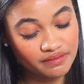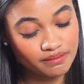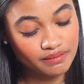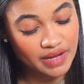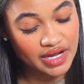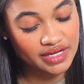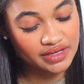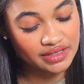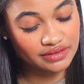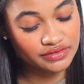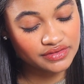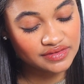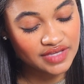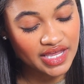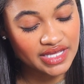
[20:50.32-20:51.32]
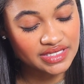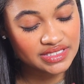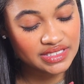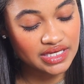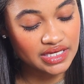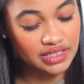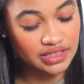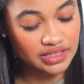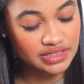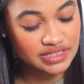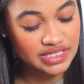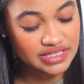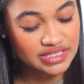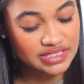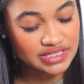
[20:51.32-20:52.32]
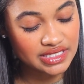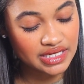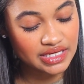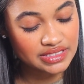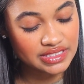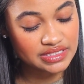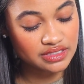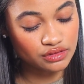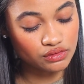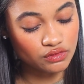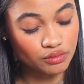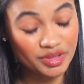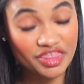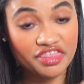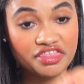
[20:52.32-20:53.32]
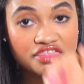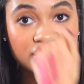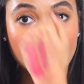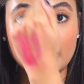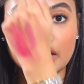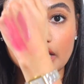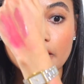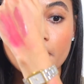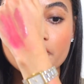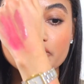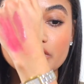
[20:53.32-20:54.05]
my taste in consistency because it's a little bit thinner.